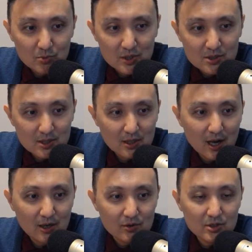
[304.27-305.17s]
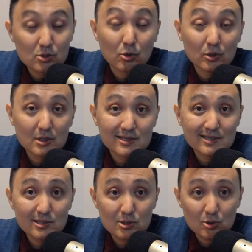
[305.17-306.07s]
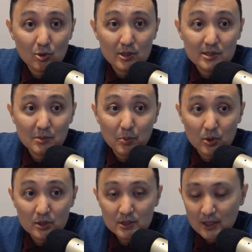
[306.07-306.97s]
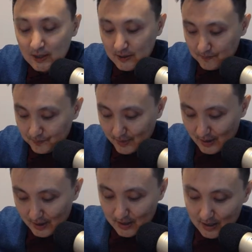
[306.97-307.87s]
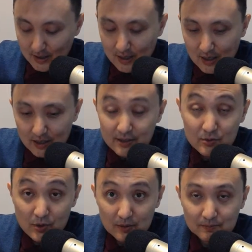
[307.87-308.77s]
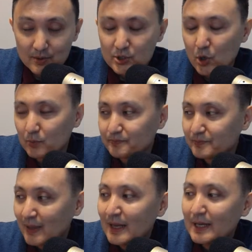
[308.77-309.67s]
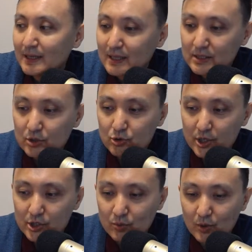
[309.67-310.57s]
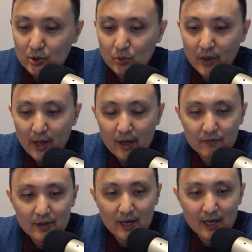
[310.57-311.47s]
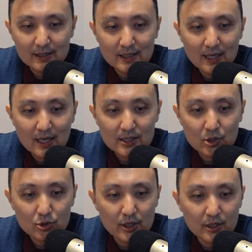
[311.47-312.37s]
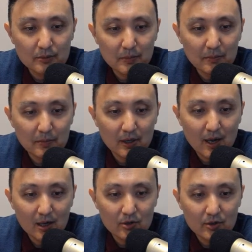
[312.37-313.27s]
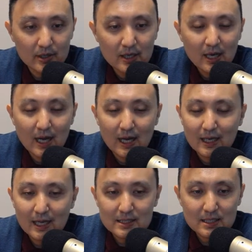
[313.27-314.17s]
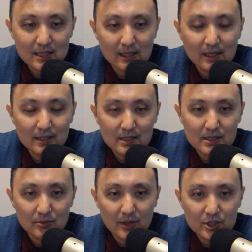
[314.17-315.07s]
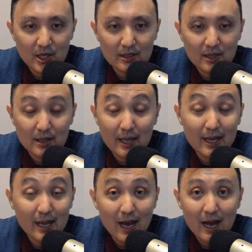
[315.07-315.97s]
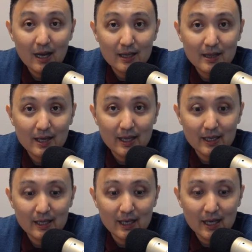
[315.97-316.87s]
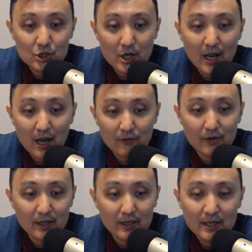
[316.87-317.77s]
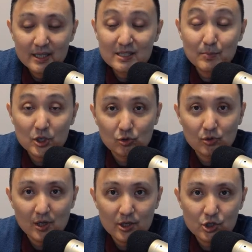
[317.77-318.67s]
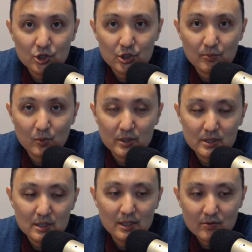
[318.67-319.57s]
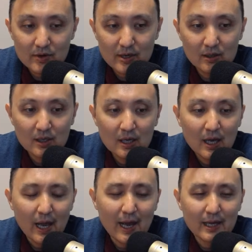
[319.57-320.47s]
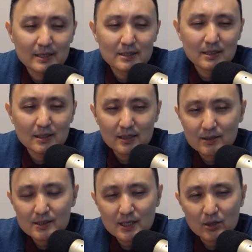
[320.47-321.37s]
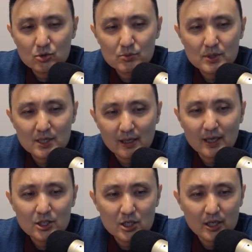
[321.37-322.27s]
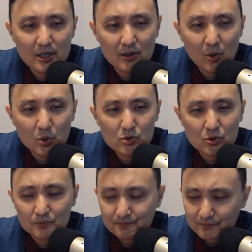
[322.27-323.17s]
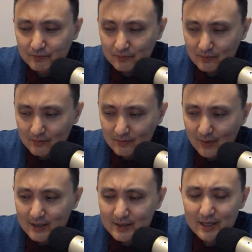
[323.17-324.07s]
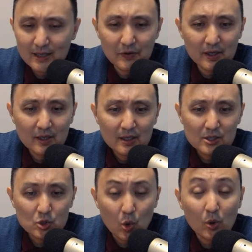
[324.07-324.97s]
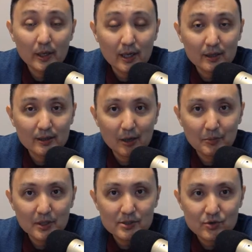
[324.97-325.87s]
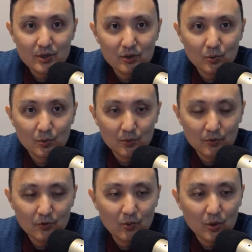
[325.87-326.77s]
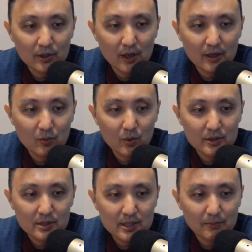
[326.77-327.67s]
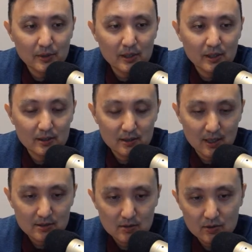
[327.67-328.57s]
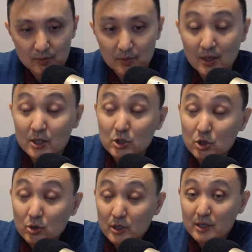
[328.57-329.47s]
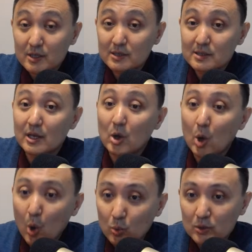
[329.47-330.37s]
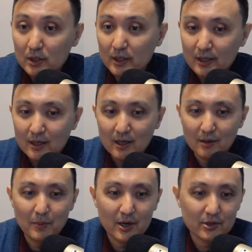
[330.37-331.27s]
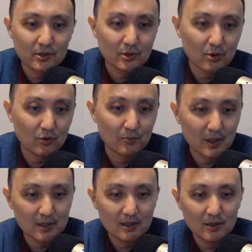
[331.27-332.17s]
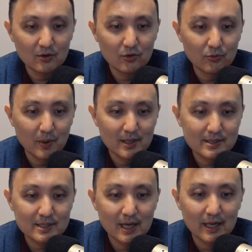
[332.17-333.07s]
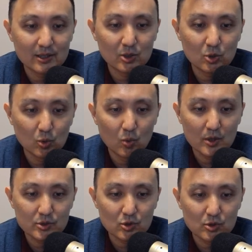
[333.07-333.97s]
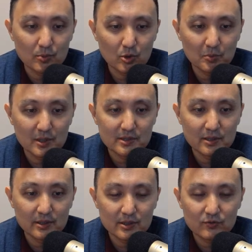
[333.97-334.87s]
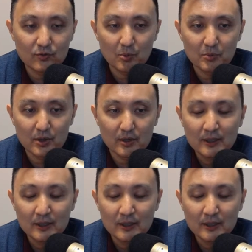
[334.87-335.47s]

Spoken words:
means that Hungary strongly supports Israel. So, in this situation, what do we have? That associated member Hungary, Kazakhstan, and Azerbaijan, they they actually have a special relationship with Israel, and Kyrgyzstan and Uzbekistan actually also, they never strongly condemned Israel for what is happening in Gaza Strip. Turkey is the only partner of Palestine who wants to support Palestinians from the